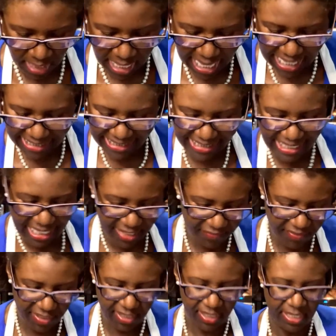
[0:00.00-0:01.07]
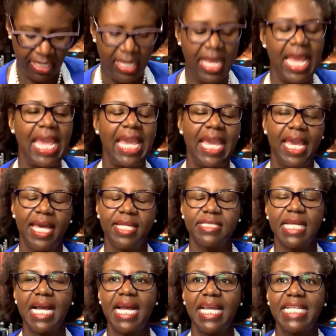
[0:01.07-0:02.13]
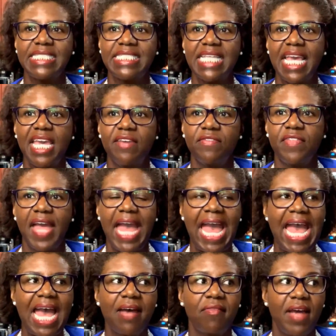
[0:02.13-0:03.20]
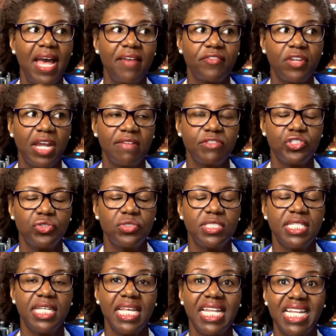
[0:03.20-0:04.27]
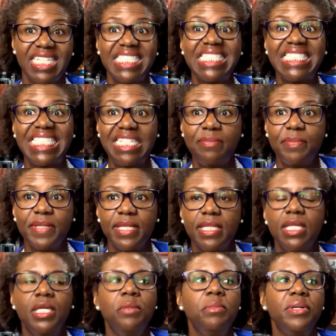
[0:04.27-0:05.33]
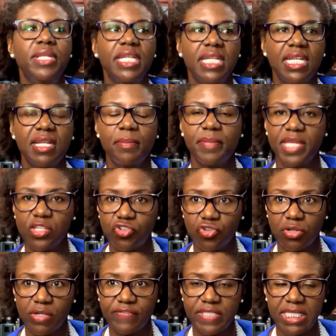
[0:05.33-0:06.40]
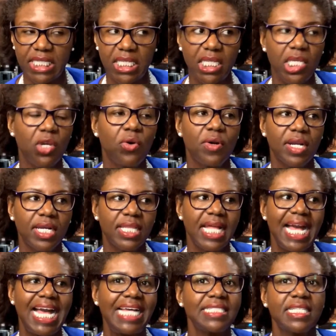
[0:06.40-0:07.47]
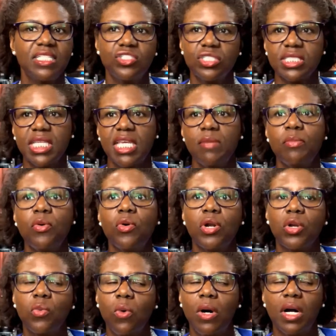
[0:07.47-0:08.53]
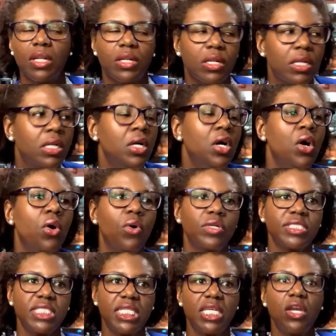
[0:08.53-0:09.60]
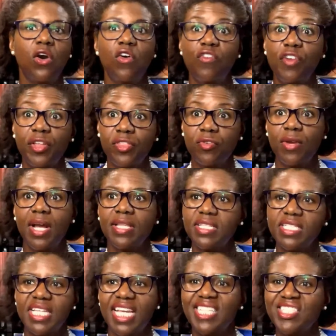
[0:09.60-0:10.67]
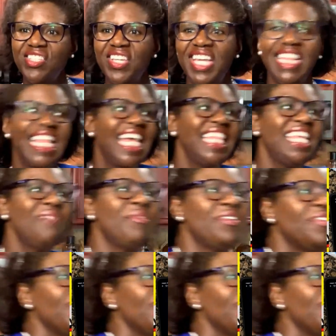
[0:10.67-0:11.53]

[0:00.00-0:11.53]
I save it, and I save the half after I've juiced it, and I steep it. Put it in a pitcher of tea or a glass and just keep pouring water or tea over it throughout the day so you get that lemon